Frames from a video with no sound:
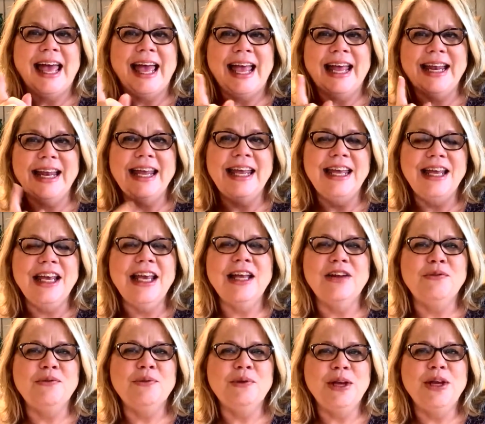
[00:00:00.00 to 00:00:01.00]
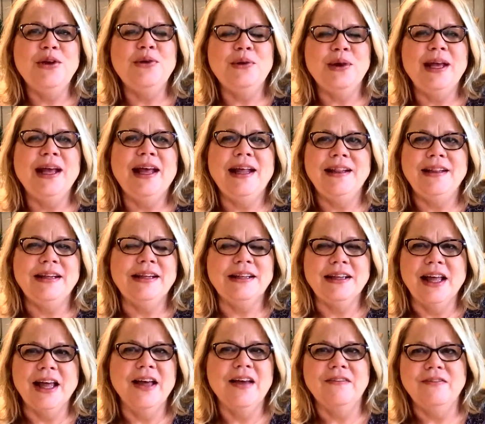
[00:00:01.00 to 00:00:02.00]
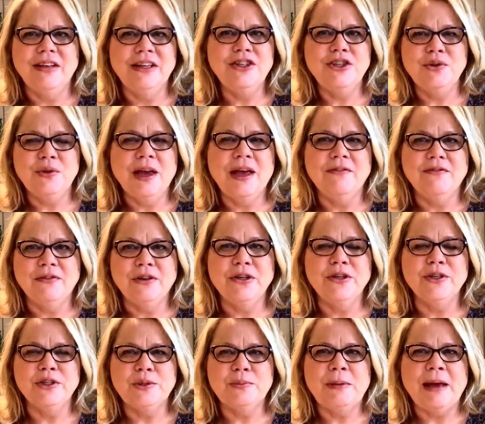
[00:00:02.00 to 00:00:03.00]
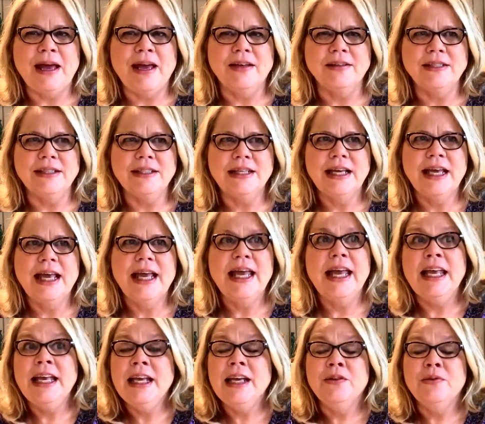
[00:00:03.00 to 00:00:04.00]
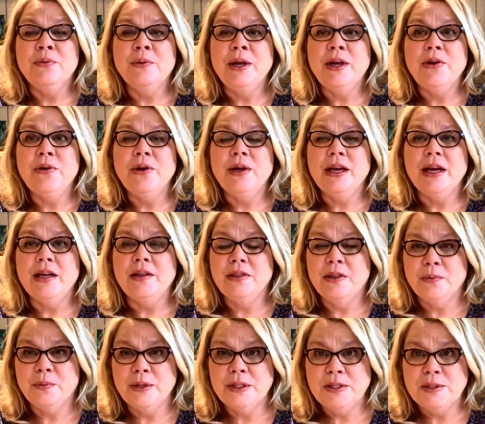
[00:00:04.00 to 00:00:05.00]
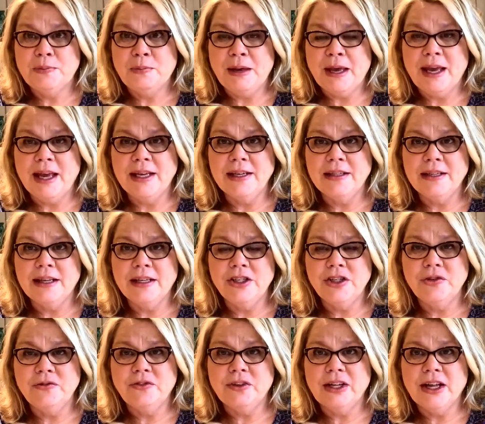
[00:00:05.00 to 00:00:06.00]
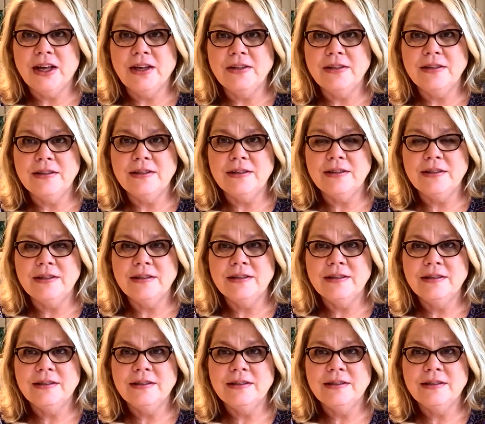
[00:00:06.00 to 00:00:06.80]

and he can recreate the love that you have for your spouse. He can recreate the respect that you've lost.